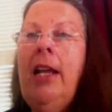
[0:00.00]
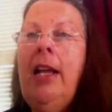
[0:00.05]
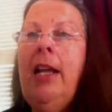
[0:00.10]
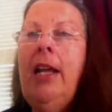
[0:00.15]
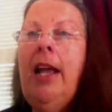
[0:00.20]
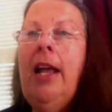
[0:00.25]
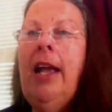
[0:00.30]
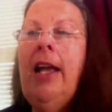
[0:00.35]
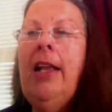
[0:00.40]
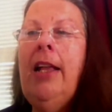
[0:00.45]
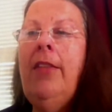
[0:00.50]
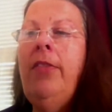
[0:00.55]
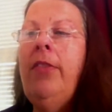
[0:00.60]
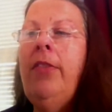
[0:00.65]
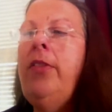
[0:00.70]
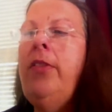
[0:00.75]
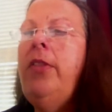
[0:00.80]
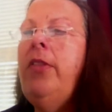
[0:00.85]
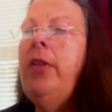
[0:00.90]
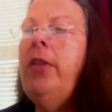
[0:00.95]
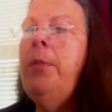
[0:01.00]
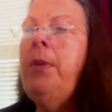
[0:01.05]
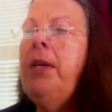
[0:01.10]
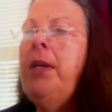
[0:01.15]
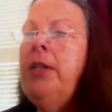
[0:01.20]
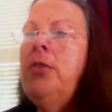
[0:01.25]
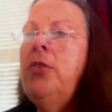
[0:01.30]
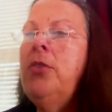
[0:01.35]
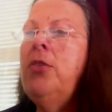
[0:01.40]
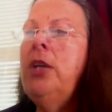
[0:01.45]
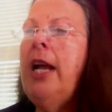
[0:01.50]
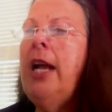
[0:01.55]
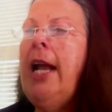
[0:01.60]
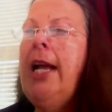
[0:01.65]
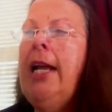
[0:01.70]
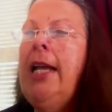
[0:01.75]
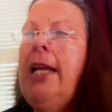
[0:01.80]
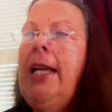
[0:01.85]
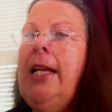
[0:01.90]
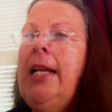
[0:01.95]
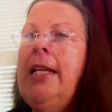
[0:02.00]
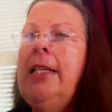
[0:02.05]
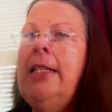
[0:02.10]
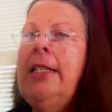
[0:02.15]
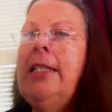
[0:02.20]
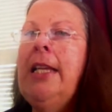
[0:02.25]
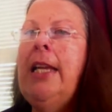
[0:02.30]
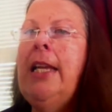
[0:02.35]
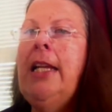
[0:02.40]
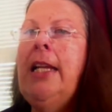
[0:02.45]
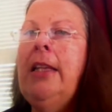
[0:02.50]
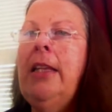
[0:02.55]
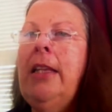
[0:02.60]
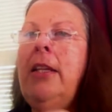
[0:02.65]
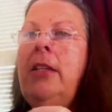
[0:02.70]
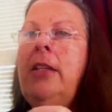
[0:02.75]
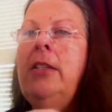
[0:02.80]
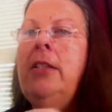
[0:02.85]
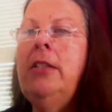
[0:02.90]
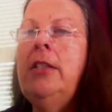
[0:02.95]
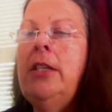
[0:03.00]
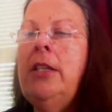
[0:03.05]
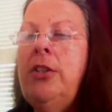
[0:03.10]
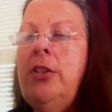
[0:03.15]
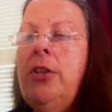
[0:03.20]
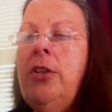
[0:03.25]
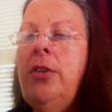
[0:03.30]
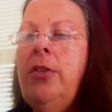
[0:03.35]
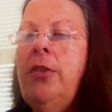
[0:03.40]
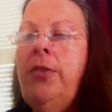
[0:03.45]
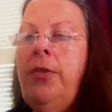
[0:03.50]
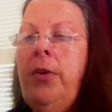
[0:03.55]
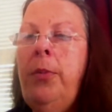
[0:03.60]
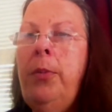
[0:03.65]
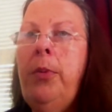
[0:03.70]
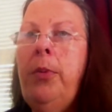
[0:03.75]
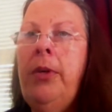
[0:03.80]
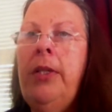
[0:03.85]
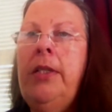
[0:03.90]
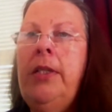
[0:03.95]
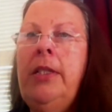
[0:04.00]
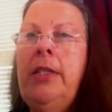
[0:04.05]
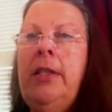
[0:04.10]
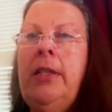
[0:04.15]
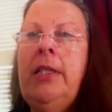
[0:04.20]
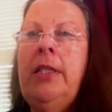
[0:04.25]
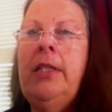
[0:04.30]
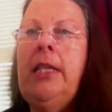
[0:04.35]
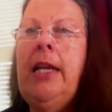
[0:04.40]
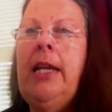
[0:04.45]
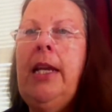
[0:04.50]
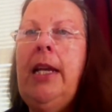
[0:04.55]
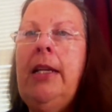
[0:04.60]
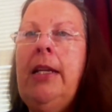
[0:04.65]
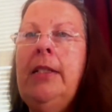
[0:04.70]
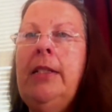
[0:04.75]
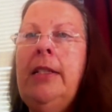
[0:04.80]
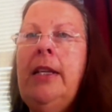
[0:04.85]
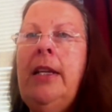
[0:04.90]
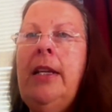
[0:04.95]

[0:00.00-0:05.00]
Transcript: And the pixel tracking is like little digital footprints in the sand.